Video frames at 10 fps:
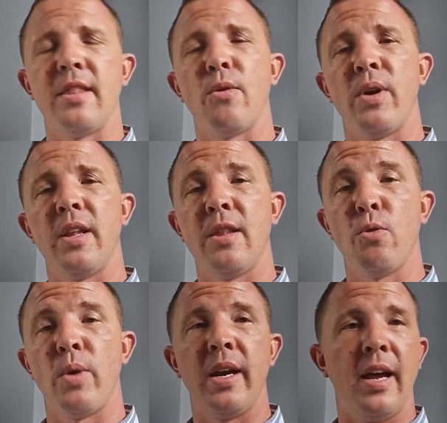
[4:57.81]
the other
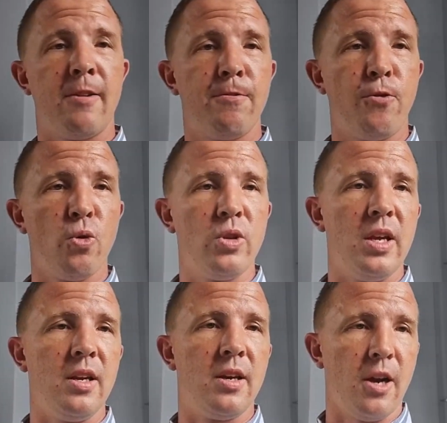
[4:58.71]
one at
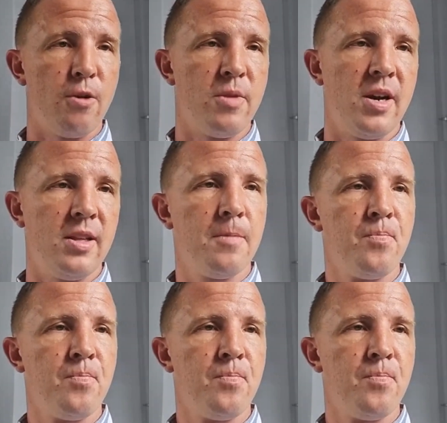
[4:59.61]
14 Chromite.